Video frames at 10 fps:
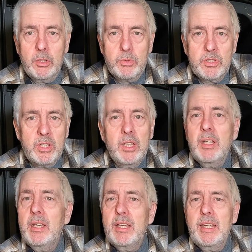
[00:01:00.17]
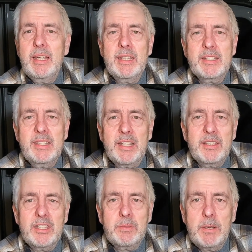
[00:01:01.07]
a house. It's
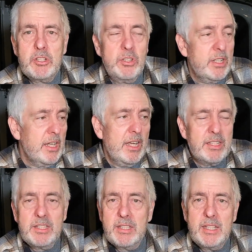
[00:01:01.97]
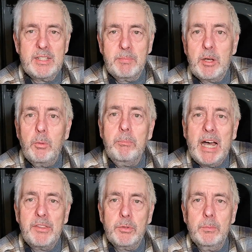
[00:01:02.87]
nothing special. It's my own
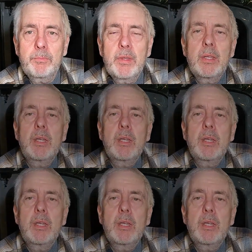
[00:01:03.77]
bathroom.